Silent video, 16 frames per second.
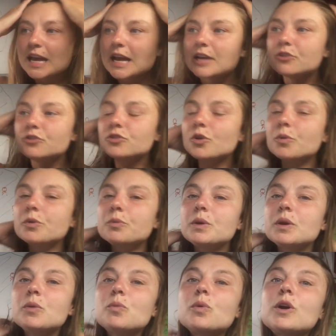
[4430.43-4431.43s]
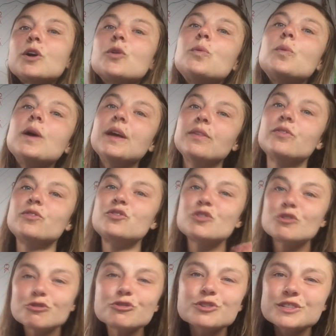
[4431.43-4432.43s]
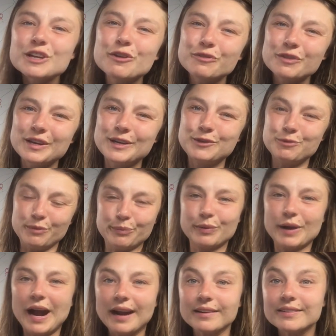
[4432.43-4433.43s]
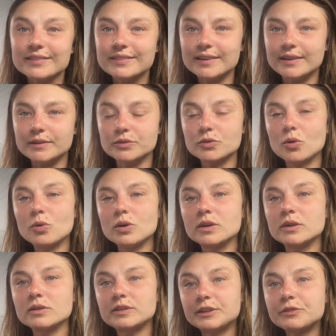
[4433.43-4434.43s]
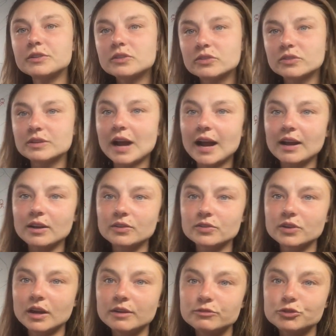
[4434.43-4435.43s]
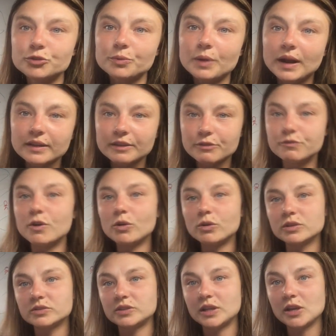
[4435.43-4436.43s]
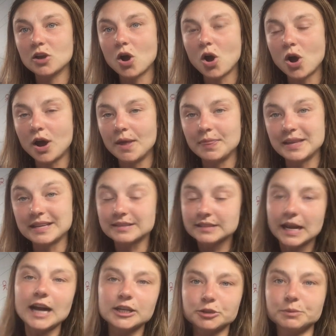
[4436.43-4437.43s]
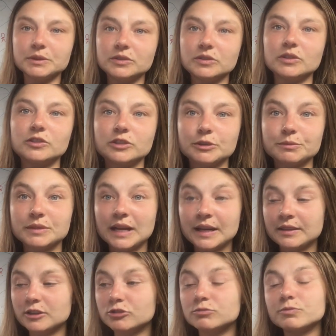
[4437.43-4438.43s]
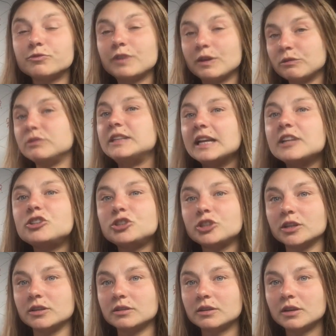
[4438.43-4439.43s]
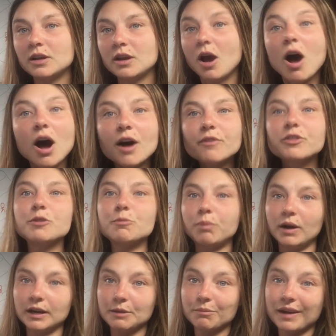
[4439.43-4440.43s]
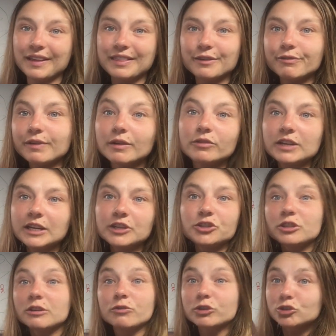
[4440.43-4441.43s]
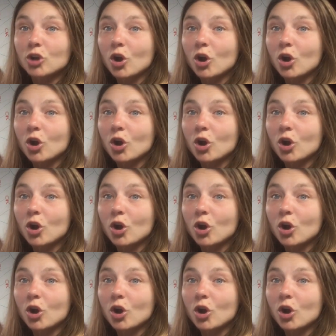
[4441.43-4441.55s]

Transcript: And so, when we work with social self engagement practices or different styles of directly focusing on the attachment systems at the foundation of the body mind, the foundation of which